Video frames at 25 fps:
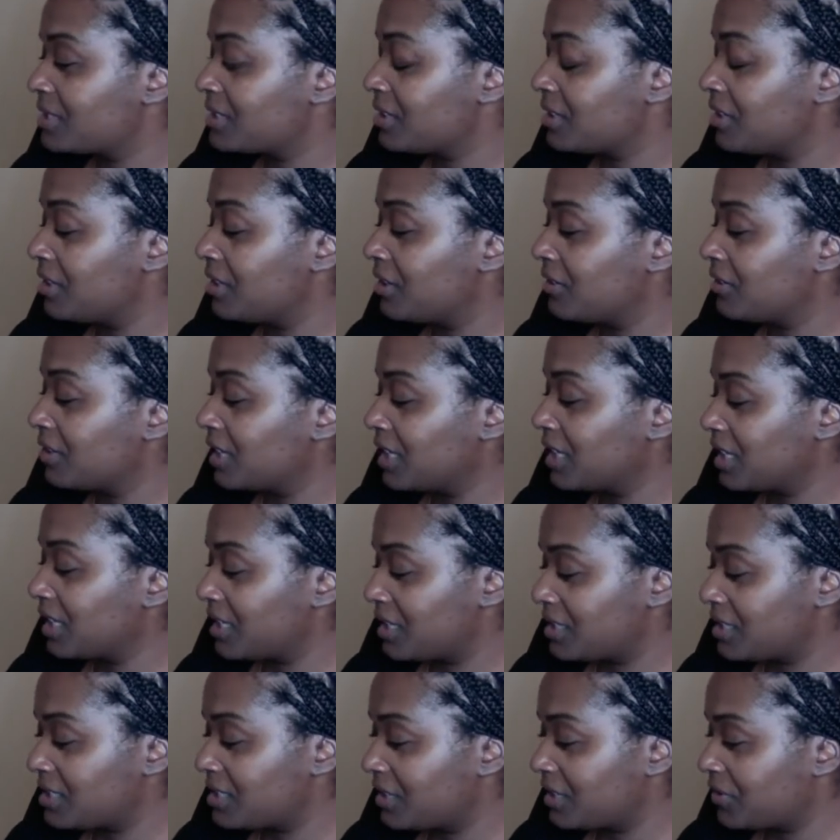you know, getting
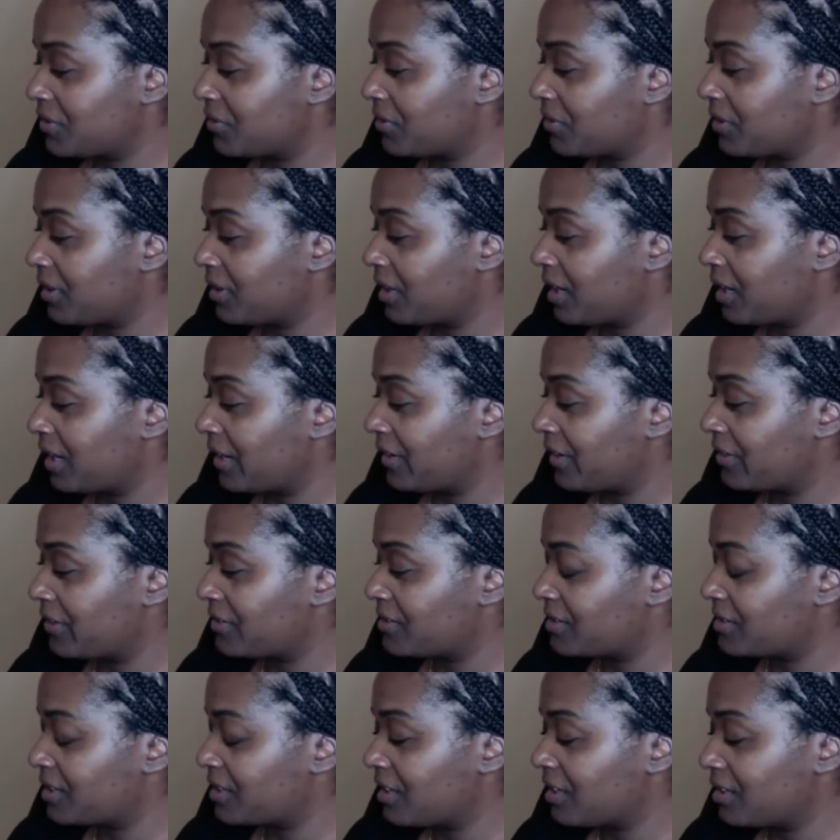in touch with your higher
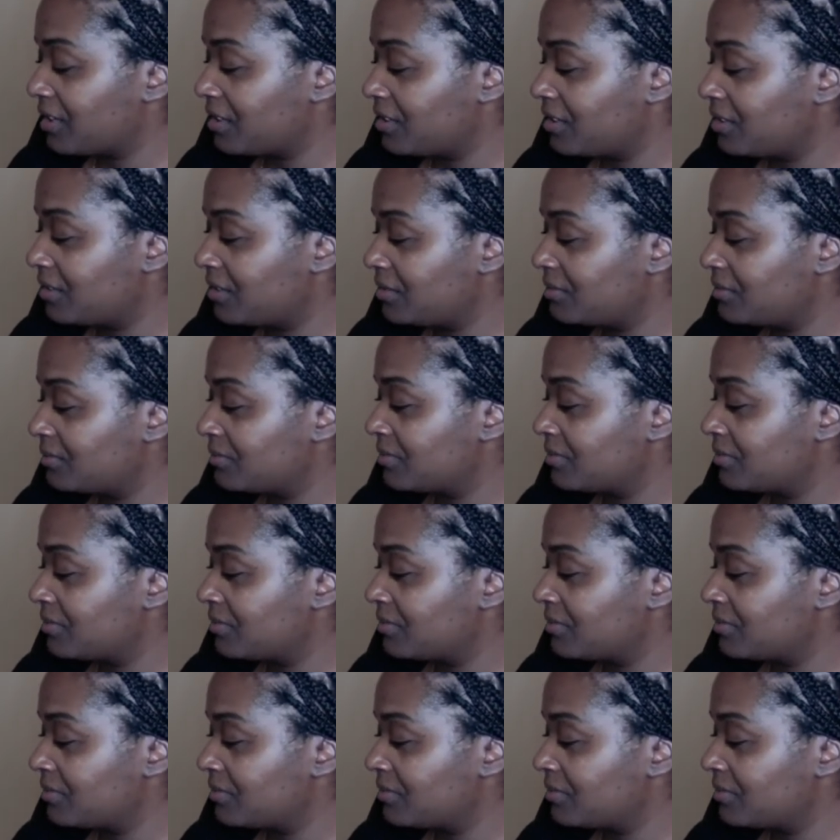self